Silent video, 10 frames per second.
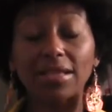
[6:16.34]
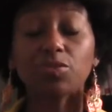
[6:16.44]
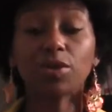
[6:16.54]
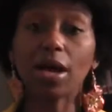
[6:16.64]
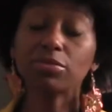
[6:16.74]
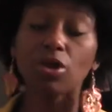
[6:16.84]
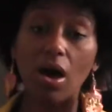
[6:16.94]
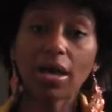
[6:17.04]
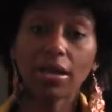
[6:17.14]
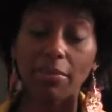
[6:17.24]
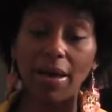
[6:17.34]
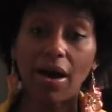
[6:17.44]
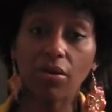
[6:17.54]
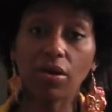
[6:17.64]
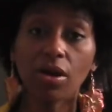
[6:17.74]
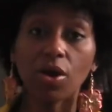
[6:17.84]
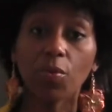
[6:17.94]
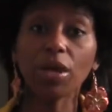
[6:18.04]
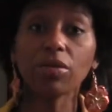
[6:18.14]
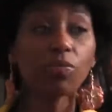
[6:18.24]
what I'm talking about.
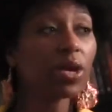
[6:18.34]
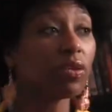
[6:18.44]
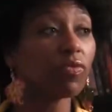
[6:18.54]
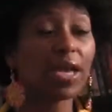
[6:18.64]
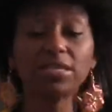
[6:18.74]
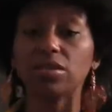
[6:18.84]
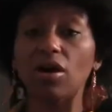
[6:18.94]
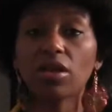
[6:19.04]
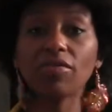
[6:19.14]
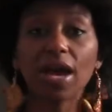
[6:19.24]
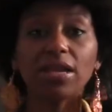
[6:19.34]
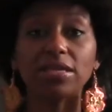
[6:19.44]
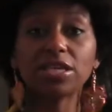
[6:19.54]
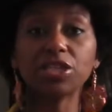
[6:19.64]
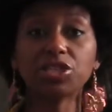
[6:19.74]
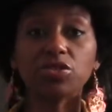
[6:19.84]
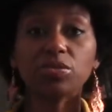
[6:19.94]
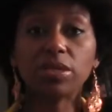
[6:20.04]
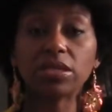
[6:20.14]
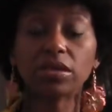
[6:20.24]
We racing all around these
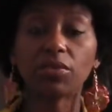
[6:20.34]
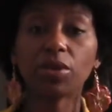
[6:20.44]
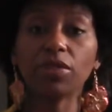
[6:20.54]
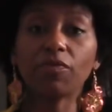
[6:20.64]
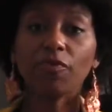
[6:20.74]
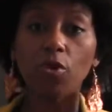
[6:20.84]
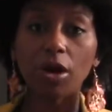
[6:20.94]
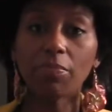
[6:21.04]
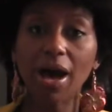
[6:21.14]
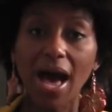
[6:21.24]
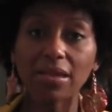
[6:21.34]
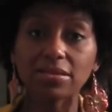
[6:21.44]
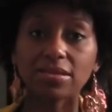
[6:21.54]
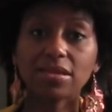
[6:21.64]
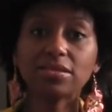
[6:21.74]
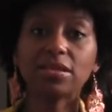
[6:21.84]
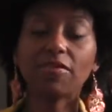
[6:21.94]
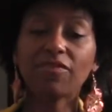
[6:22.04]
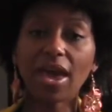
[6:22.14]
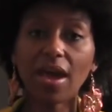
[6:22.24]
issues with foreign policies and
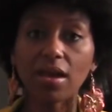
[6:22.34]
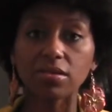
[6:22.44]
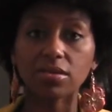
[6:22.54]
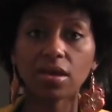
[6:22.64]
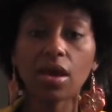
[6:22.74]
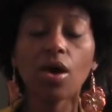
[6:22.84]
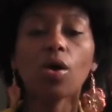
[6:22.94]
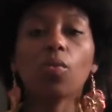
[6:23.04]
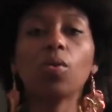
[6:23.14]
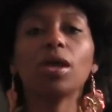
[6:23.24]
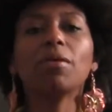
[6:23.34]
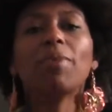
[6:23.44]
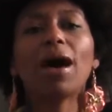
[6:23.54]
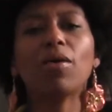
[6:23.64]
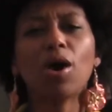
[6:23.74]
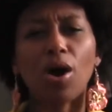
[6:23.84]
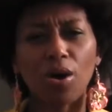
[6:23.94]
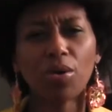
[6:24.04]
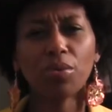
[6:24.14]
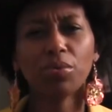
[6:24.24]
affairs. What about
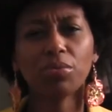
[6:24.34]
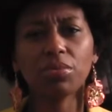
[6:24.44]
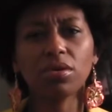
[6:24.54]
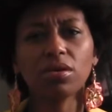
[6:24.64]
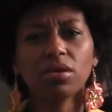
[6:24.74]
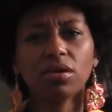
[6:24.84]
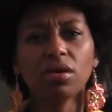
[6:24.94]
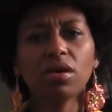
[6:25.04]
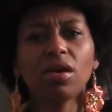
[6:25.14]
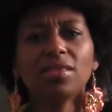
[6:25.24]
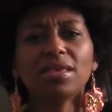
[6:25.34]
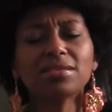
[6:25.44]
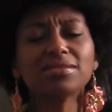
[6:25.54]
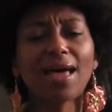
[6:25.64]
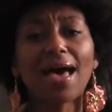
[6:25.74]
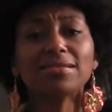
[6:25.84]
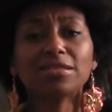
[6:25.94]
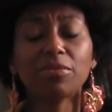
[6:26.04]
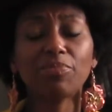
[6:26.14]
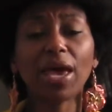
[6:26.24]
home? This
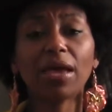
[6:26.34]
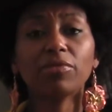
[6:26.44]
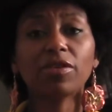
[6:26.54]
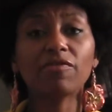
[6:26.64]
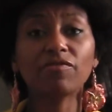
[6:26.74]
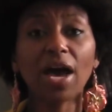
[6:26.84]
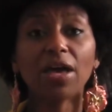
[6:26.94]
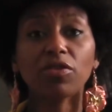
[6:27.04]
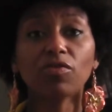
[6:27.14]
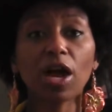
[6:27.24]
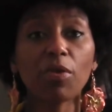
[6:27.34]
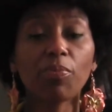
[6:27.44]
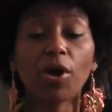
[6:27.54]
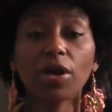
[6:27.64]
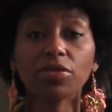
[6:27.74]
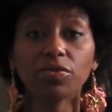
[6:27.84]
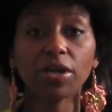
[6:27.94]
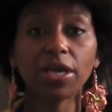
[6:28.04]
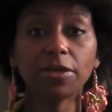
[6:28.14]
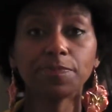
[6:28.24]
last debate, the final round, part
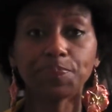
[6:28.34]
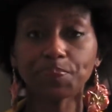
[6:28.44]
3,